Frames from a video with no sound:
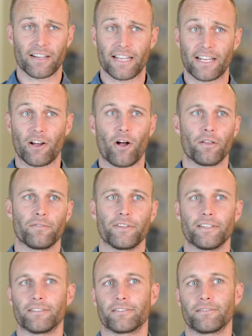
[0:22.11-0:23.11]
getting all of
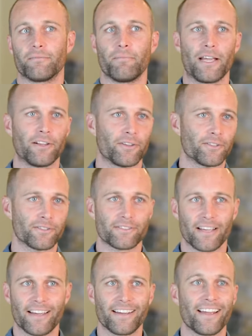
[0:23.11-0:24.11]
these mailers
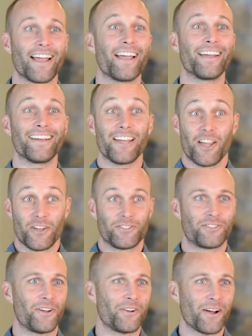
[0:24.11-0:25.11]
saying, hey,
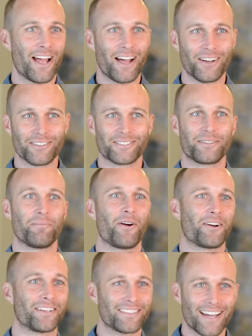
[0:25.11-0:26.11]
sell your house, the
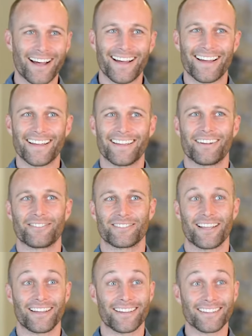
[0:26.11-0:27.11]
market's high. And I was
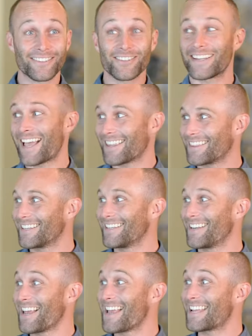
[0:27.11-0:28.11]
like, look,
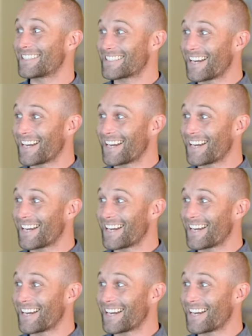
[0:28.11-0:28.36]
Kathleen, it's